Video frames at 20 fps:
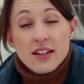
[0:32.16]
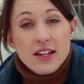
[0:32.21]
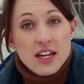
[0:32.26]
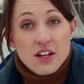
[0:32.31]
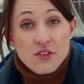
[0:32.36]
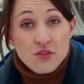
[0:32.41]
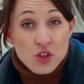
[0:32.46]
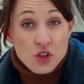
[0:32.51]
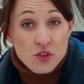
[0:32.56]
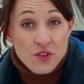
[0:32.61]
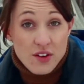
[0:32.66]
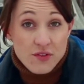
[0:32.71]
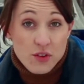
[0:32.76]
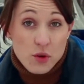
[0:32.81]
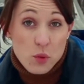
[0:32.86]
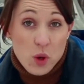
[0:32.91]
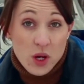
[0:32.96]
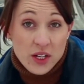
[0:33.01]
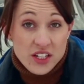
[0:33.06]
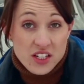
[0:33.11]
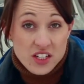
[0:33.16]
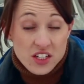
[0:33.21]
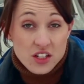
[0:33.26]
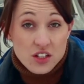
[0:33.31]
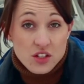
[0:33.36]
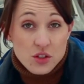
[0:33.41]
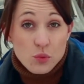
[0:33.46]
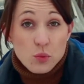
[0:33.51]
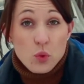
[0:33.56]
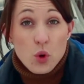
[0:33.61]
If you've ever wondered
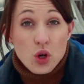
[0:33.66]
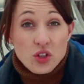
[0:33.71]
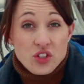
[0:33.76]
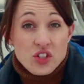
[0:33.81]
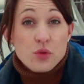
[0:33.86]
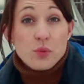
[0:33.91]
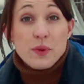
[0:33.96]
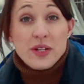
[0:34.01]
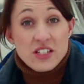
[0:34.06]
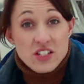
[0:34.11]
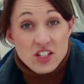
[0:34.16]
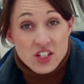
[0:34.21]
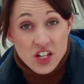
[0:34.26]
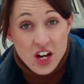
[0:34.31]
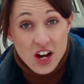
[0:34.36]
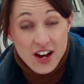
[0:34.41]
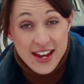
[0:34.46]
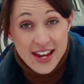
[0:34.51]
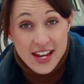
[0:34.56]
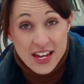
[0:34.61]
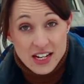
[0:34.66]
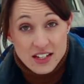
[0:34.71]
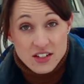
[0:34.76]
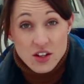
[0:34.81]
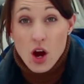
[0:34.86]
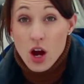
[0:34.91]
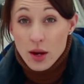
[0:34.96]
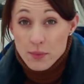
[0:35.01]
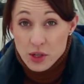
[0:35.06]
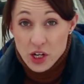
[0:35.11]
what a winter tyre is,
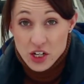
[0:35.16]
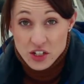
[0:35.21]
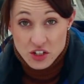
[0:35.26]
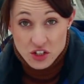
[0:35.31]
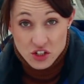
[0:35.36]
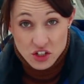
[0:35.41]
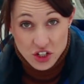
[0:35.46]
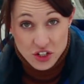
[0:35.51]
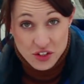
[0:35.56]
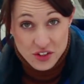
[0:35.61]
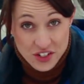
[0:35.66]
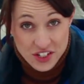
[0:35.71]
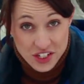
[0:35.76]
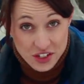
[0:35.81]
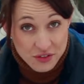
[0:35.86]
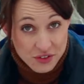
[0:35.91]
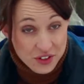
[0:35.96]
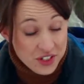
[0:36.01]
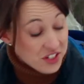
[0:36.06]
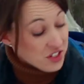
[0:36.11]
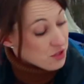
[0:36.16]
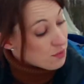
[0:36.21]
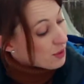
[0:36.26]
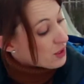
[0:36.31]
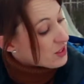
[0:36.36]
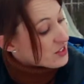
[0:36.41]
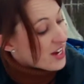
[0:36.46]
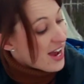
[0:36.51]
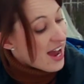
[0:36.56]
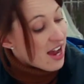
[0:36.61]
I'm going to show you the difference
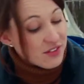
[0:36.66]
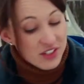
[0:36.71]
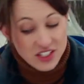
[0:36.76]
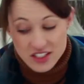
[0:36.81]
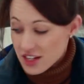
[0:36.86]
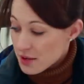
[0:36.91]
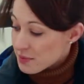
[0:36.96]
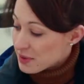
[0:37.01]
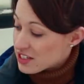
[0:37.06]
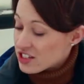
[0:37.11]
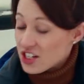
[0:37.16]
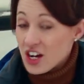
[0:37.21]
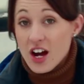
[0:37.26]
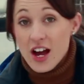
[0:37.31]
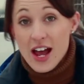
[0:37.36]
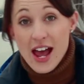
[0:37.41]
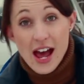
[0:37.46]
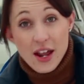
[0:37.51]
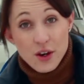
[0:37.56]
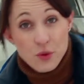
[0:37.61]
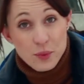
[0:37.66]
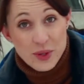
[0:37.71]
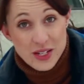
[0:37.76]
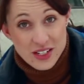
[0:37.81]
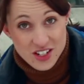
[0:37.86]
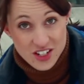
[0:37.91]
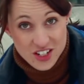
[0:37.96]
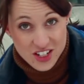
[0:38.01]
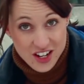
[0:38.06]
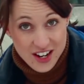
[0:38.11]
because I have a summer tyre and a
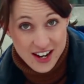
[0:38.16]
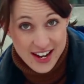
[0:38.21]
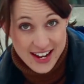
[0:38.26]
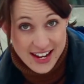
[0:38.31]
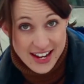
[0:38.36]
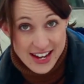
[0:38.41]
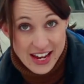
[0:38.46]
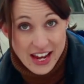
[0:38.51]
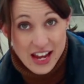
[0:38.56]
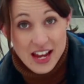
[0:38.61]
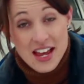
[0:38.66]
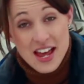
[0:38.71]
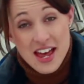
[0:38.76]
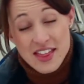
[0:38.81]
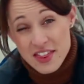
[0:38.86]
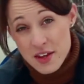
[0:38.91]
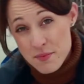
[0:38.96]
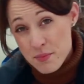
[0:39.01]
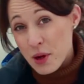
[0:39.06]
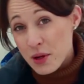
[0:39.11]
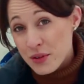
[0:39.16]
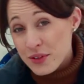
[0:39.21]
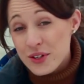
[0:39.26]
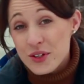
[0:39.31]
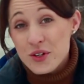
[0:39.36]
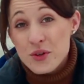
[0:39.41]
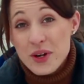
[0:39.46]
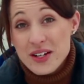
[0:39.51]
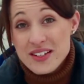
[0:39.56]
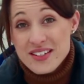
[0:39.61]
winter tyre here. They both look
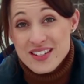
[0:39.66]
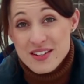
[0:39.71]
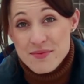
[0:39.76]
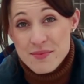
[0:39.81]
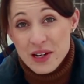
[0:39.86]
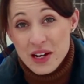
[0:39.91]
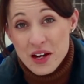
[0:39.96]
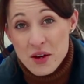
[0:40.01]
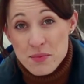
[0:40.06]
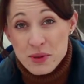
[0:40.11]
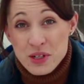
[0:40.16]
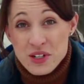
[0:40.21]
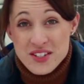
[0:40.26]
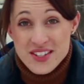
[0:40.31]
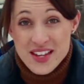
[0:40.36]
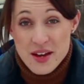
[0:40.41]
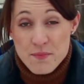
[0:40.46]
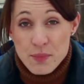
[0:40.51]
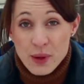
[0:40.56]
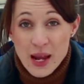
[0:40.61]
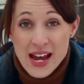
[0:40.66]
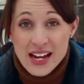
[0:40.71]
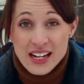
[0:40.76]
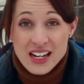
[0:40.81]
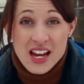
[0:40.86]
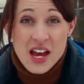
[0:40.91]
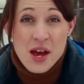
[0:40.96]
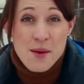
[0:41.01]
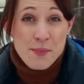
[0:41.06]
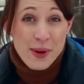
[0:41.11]
quite similar because they're black,
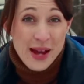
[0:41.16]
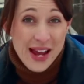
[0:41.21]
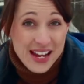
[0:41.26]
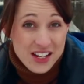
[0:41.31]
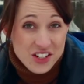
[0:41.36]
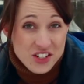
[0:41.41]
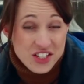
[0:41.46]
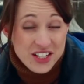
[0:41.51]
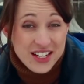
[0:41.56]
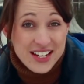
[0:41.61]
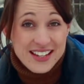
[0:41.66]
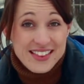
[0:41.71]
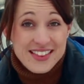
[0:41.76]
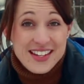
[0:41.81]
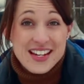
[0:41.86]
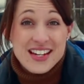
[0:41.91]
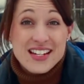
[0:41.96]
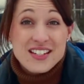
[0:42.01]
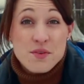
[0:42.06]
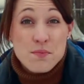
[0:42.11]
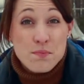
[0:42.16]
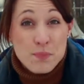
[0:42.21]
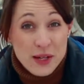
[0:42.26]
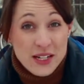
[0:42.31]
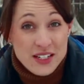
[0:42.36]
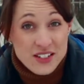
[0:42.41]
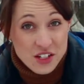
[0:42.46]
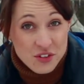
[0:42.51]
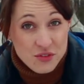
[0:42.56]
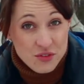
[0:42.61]
but actually there is a
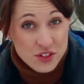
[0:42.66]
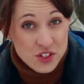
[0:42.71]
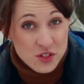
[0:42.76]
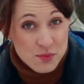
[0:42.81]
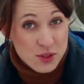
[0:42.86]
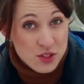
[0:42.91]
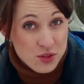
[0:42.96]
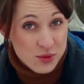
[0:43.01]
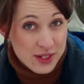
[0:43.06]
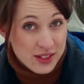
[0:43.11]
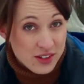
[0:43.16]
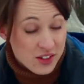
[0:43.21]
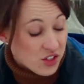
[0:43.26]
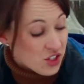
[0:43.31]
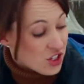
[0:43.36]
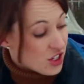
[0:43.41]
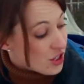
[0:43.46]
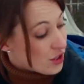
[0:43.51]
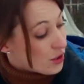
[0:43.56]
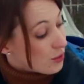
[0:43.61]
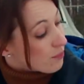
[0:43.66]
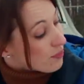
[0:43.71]
big difference between the two.